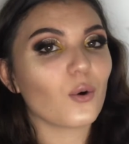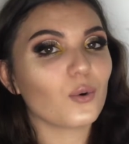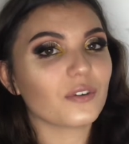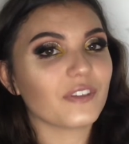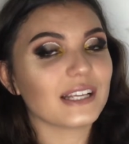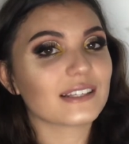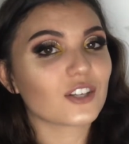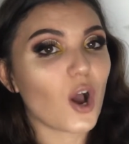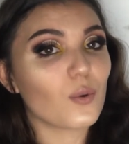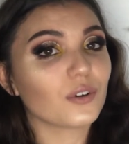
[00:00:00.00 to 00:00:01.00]
all of these
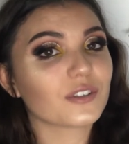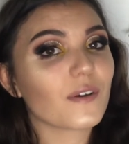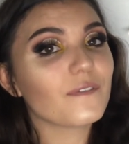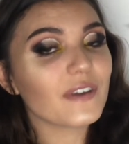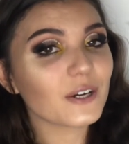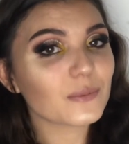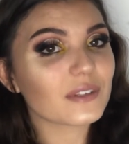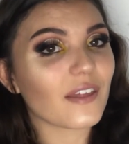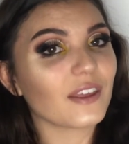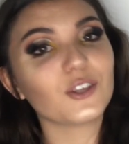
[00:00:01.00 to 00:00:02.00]
Star Wars films
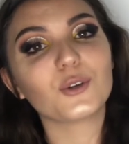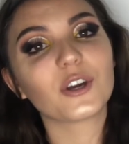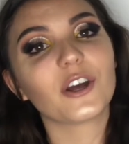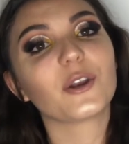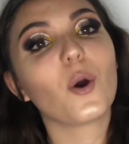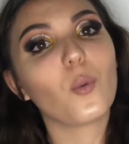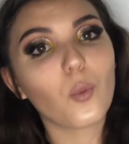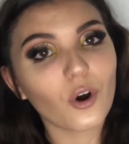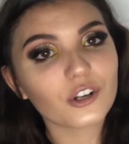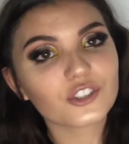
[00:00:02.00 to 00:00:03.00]
that you can
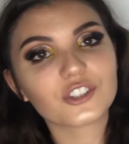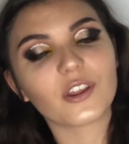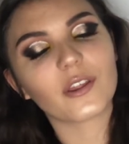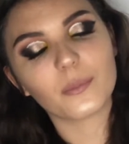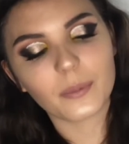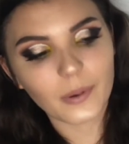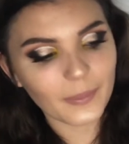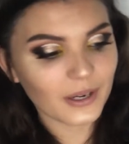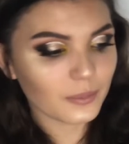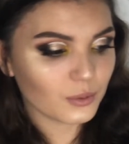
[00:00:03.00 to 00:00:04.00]
watch. So they'll be
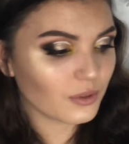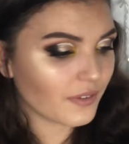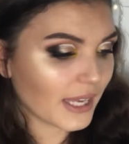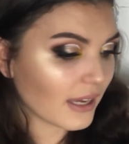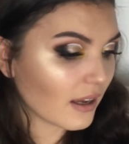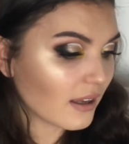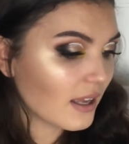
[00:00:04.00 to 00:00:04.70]
popping up all of here.